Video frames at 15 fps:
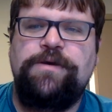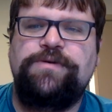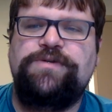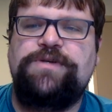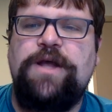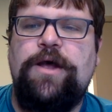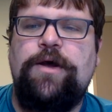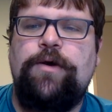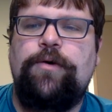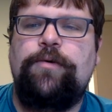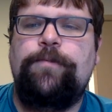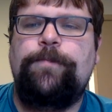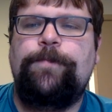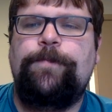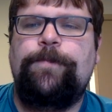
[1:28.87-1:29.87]

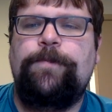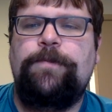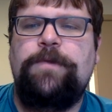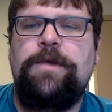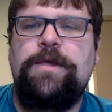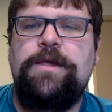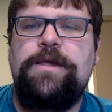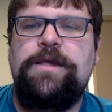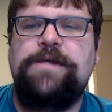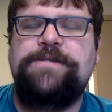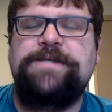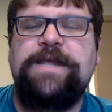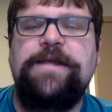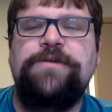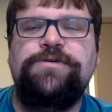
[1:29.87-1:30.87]
So
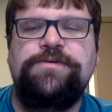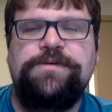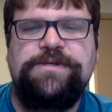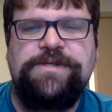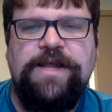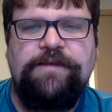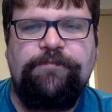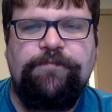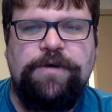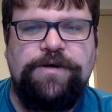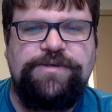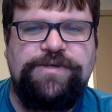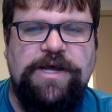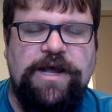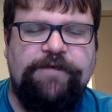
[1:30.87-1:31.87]
it's interesting,
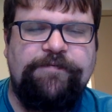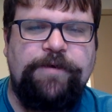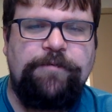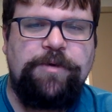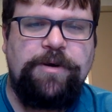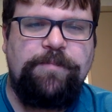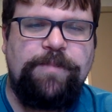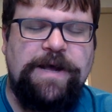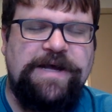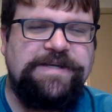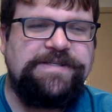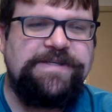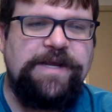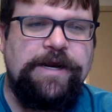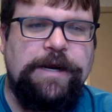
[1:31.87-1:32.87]
first off, I want to
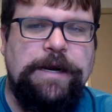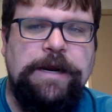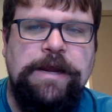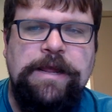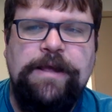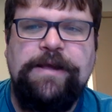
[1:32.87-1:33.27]
pause here.